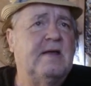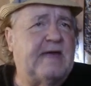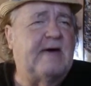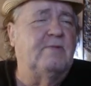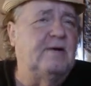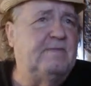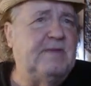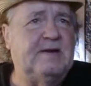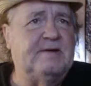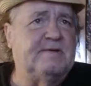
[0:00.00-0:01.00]
that would have
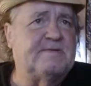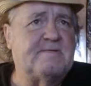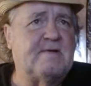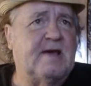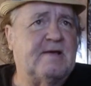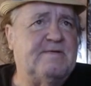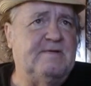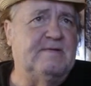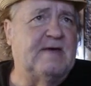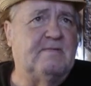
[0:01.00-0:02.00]
been a
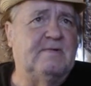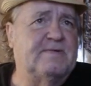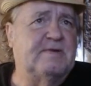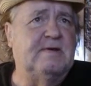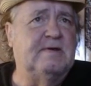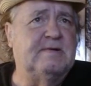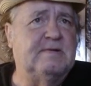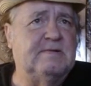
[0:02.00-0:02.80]
distraction. That was good.